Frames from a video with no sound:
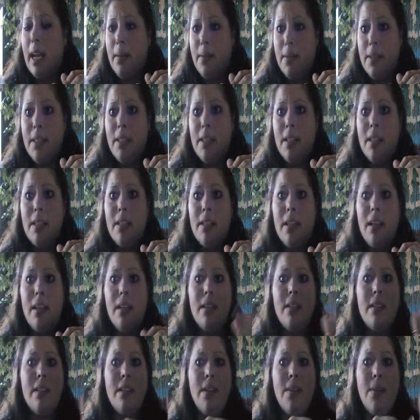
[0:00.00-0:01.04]
was
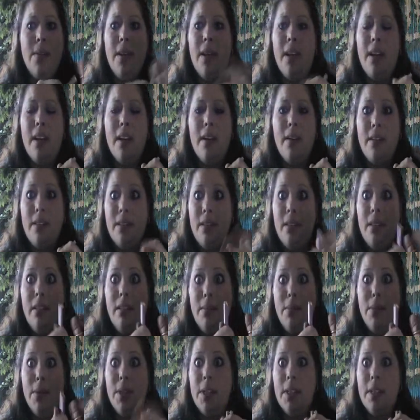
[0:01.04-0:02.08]
16. So
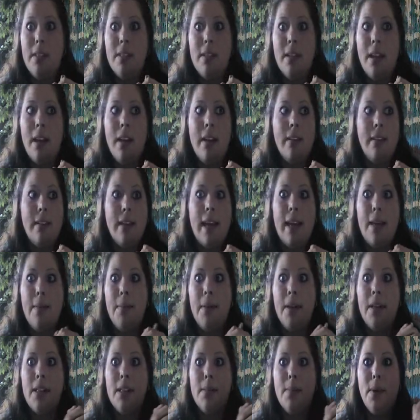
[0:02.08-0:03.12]
we're just like 9
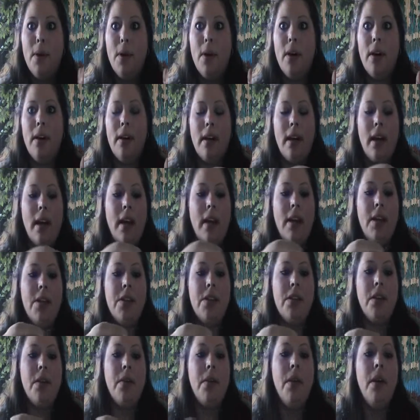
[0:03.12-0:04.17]
months apart in age.
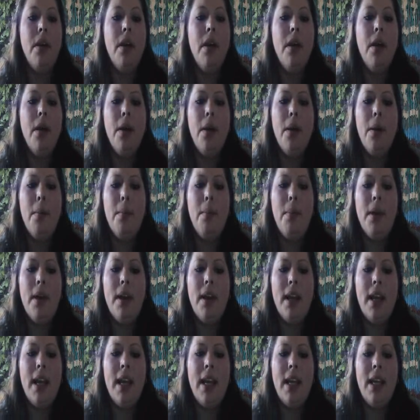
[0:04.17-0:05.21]
So,
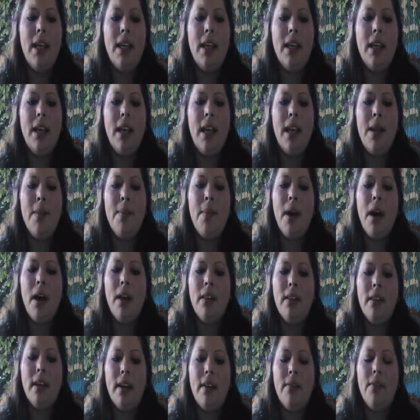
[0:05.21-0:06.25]
but he
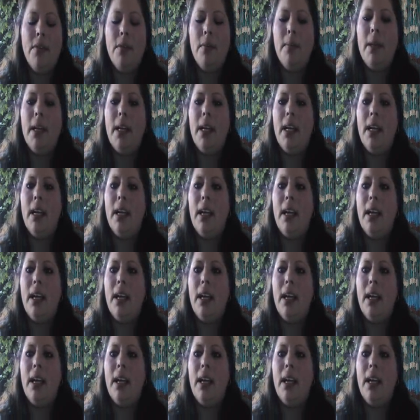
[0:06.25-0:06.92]
bought that for me,